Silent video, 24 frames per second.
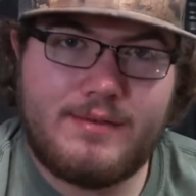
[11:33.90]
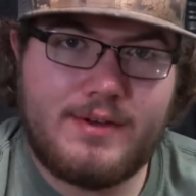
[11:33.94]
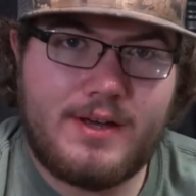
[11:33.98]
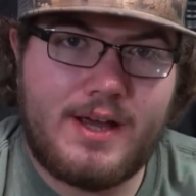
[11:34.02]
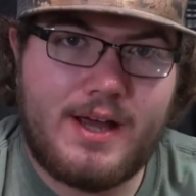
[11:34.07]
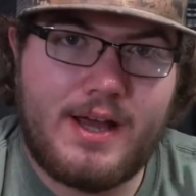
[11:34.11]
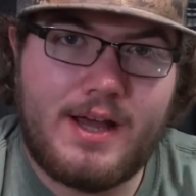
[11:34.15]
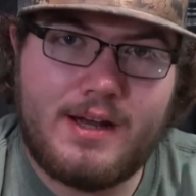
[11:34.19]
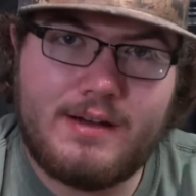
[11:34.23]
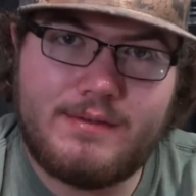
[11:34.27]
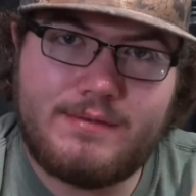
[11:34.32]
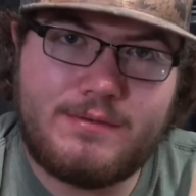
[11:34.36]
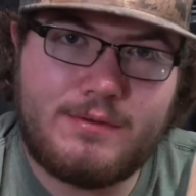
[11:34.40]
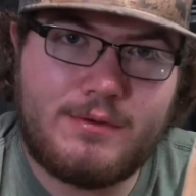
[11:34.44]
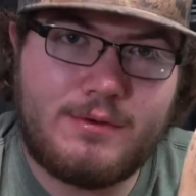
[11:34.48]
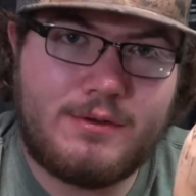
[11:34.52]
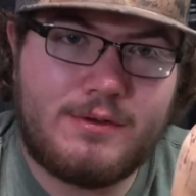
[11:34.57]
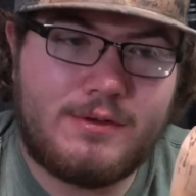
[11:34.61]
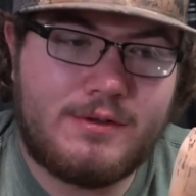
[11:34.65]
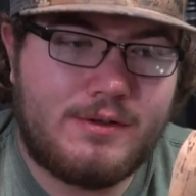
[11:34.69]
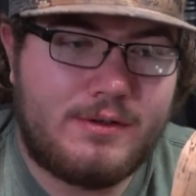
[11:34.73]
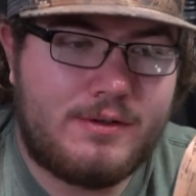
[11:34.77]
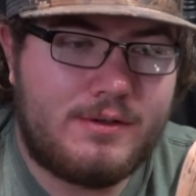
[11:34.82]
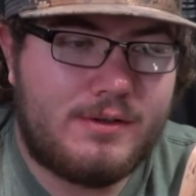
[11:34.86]
a
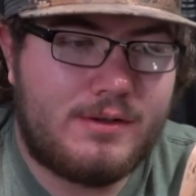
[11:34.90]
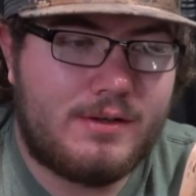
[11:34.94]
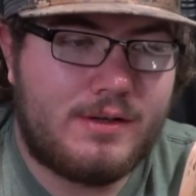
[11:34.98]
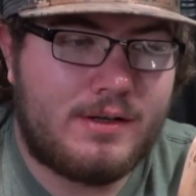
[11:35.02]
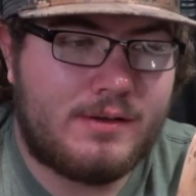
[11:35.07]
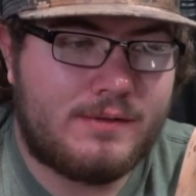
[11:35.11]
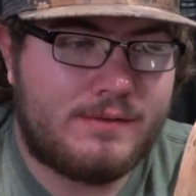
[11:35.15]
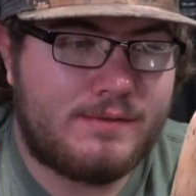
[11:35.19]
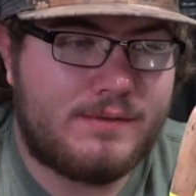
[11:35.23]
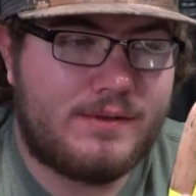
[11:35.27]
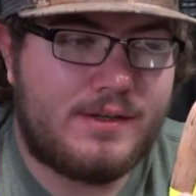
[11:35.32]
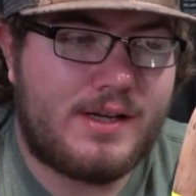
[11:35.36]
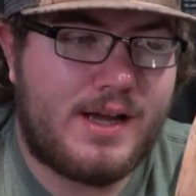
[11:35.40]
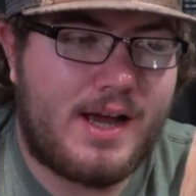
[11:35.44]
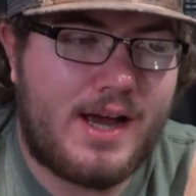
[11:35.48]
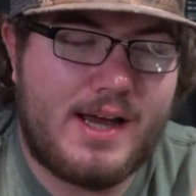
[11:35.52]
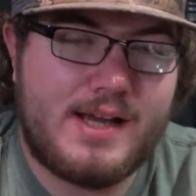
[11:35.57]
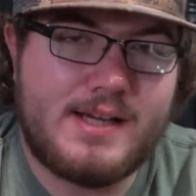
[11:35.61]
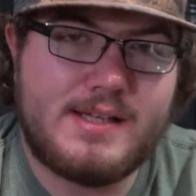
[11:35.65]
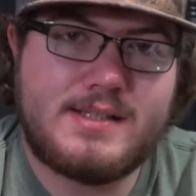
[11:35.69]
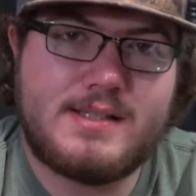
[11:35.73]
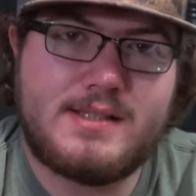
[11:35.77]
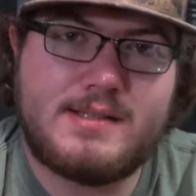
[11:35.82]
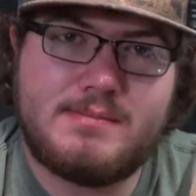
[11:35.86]
handful of
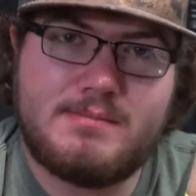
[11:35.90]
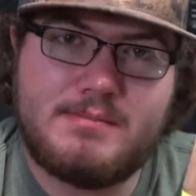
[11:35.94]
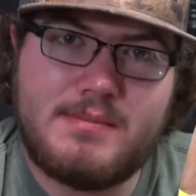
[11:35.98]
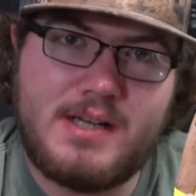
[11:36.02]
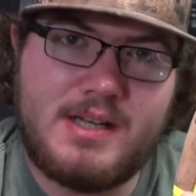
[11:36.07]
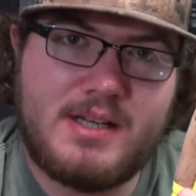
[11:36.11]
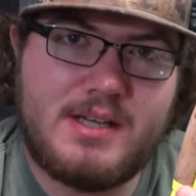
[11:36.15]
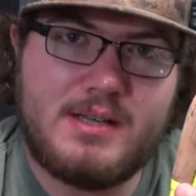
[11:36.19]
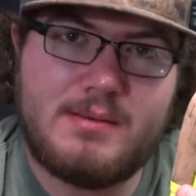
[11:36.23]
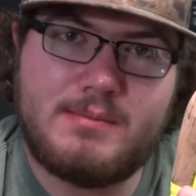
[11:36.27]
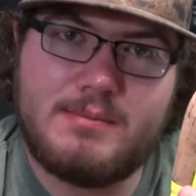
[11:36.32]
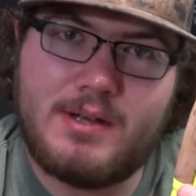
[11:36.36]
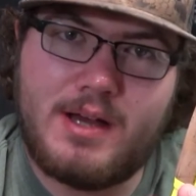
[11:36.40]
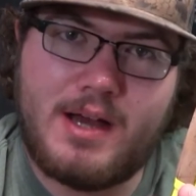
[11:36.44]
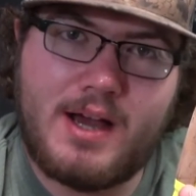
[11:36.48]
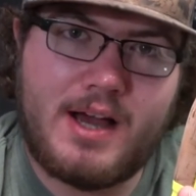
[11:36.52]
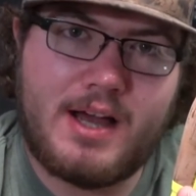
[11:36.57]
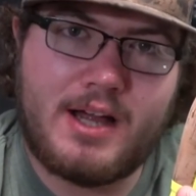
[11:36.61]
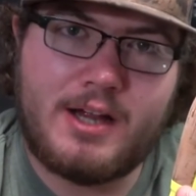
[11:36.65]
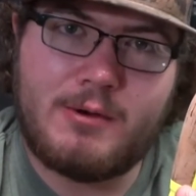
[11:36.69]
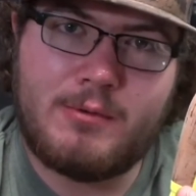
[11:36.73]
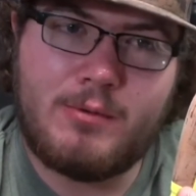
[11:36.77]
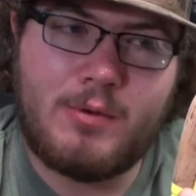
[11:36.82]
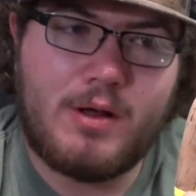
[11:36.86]
nice medium to
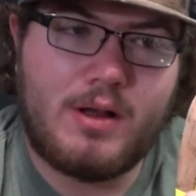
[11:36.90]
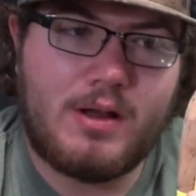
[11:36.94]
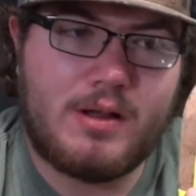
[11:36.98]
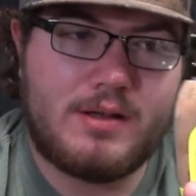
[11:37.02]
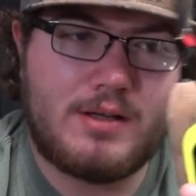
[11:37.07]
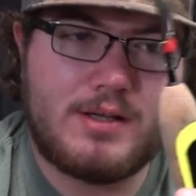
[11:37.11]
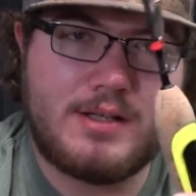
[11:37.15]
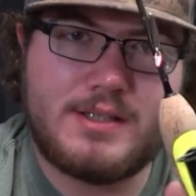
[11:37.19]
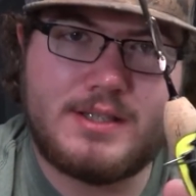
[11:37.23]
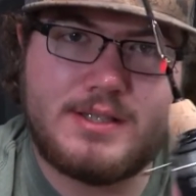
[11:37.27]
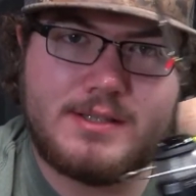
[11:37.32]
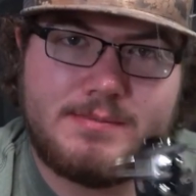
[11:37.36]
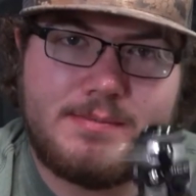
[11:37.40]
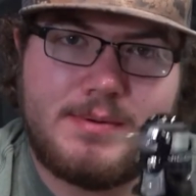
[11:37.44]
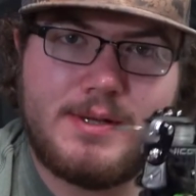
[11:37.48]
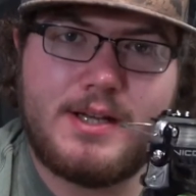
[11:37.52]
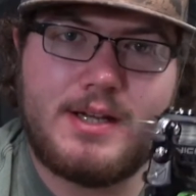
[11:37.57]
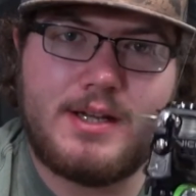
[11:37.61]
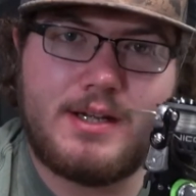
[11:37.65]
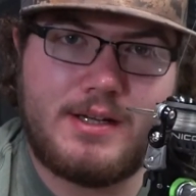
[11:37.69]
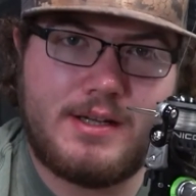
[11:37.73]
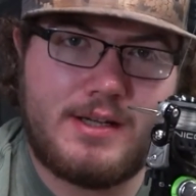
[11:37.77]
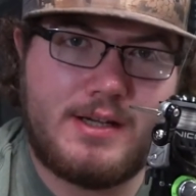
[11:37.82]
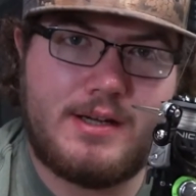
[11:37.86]
high quality
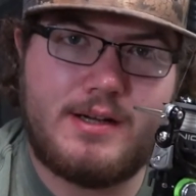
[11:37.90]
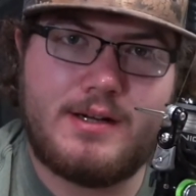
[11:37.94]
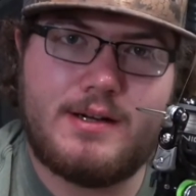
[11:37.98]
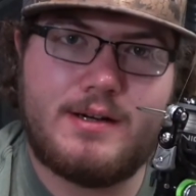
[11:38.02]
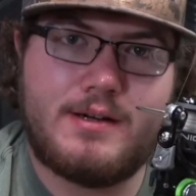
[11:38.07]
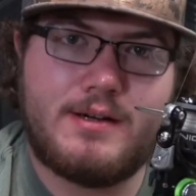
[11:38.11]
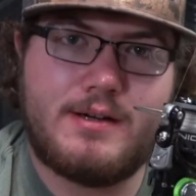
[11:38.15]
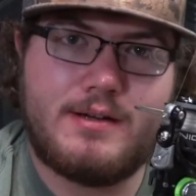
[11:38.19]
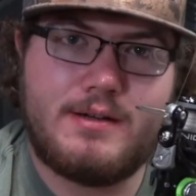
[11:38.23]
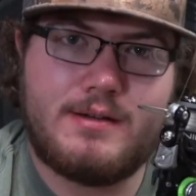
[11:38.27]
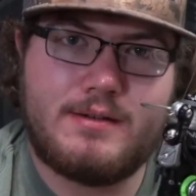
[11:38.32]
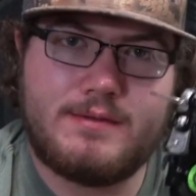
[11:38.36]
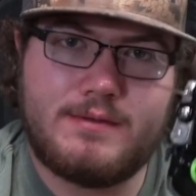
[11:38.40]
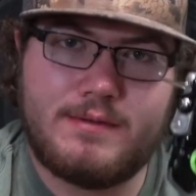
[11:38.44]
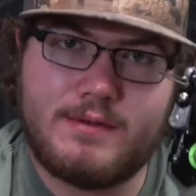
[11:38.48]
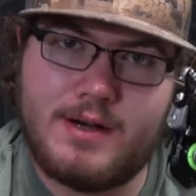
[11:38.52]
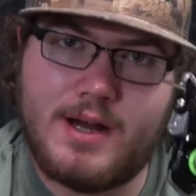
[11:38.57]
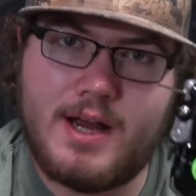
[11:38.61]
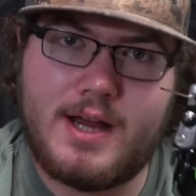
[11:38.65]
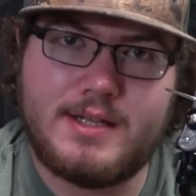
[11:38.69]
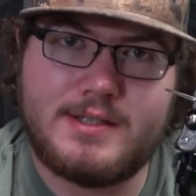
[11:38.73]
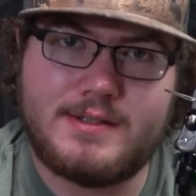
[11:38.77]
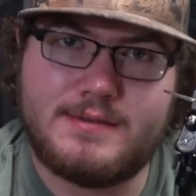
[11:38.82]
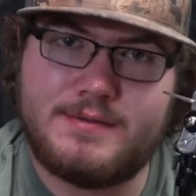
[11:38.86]
spinning gear for
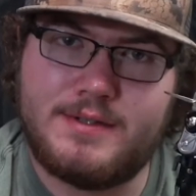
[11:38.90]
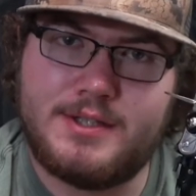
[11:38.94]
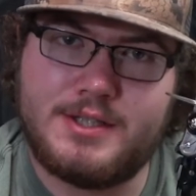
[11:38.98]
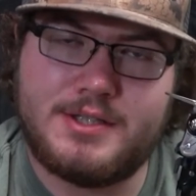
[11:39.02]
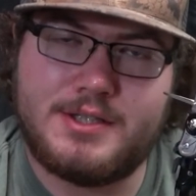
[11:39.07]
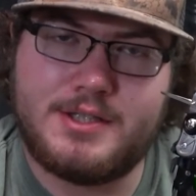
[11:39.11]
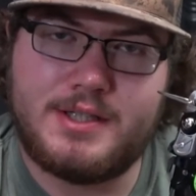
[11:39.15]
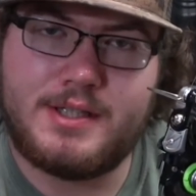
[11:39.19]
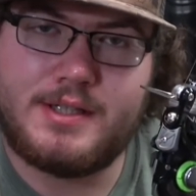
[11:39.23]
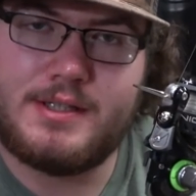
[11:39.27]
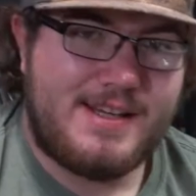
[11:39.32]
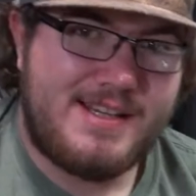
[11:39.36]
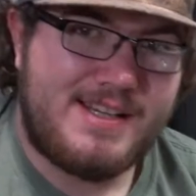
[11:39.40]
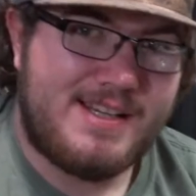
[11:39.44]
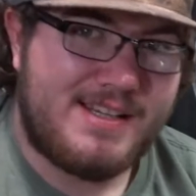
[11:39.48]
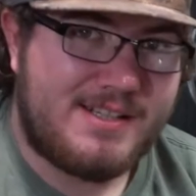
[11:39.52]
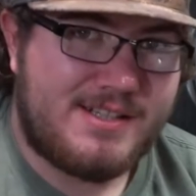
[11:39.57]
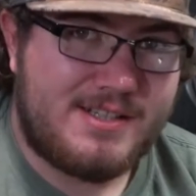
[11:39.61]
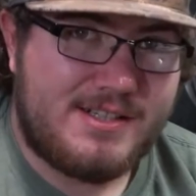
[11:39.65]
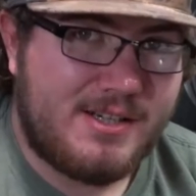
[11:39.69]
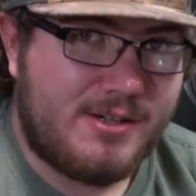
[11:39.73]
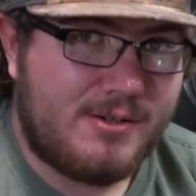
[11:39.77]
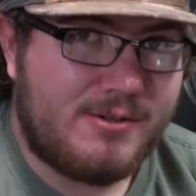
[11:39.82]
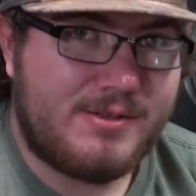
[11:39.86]
ice fishing, you
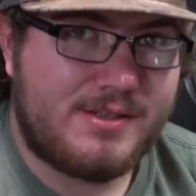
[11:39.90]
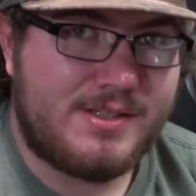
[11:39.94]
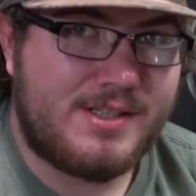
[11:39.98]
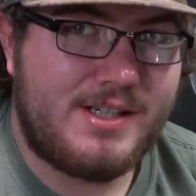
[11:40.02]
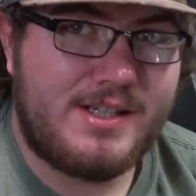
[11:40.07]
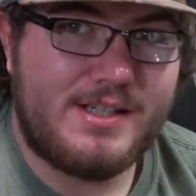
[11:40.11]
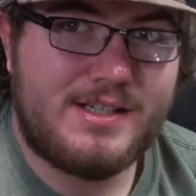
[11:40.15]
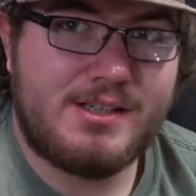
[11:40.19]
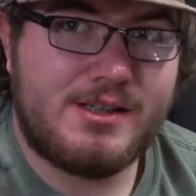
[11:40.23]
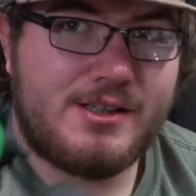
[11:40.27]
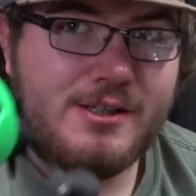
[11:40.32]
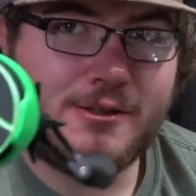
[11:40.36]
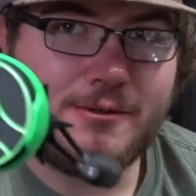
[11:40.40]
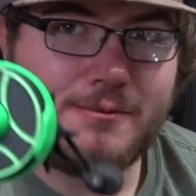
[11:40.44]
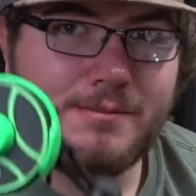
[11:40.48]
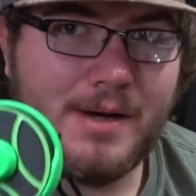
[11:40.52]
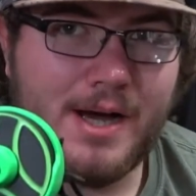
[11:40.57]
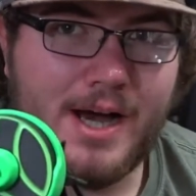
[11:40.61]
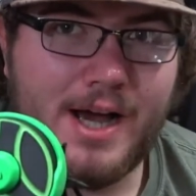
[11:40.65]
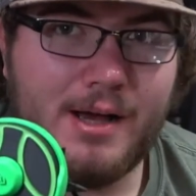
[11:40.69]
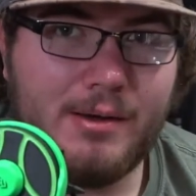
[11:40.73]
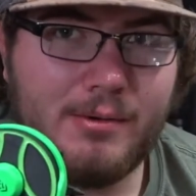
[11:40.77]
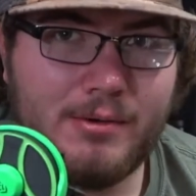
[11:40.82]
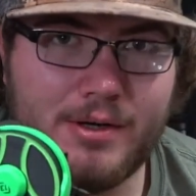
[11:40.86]
don't need to go
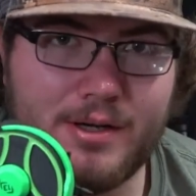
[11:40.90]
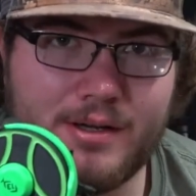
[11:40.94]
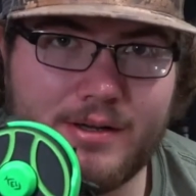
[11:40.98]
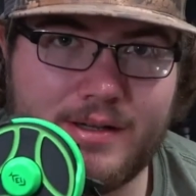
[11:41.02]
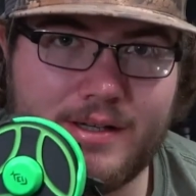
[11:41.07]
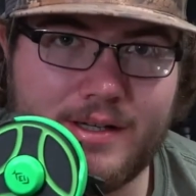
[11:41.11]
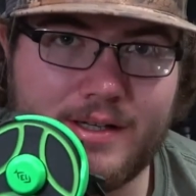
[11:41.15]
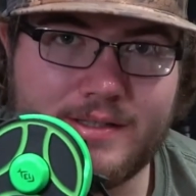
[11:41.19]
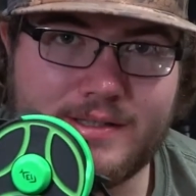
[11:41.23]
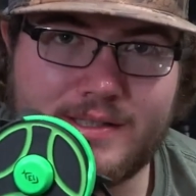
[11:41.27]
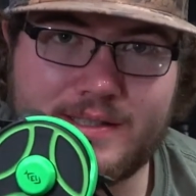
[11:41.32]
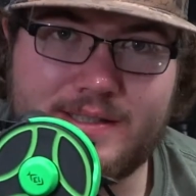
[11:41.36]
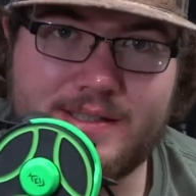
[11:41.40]
buy one of these.